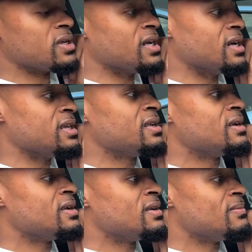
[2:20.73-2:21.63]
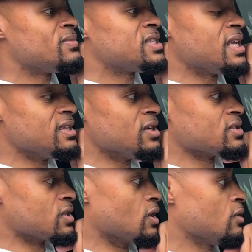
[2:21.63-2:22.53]
done ten
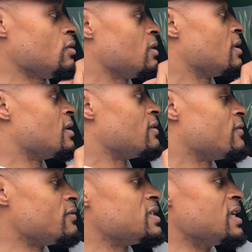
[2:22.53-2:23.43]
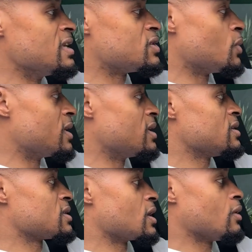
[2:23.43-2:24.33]
years ago, fifteen, twenty
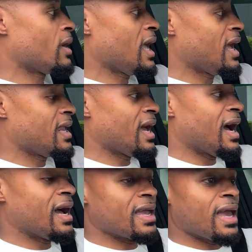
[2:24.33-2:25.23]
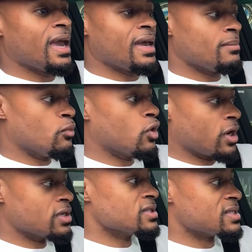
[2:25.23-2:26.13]
years ago, had I had more
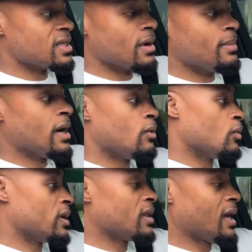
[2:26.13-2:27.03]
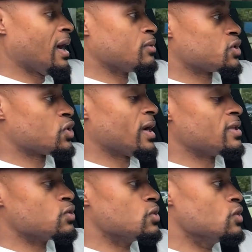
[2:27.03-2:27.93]
urgency about what I was
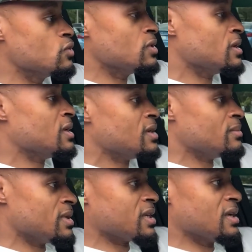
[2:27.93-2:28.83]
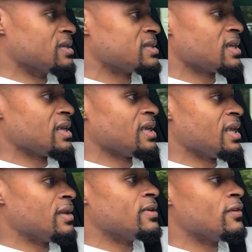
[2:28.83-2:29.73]
trying to do. Because
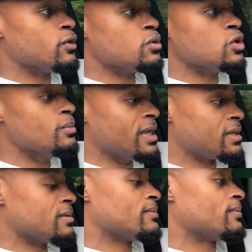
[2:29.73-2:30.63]
even if you do make it,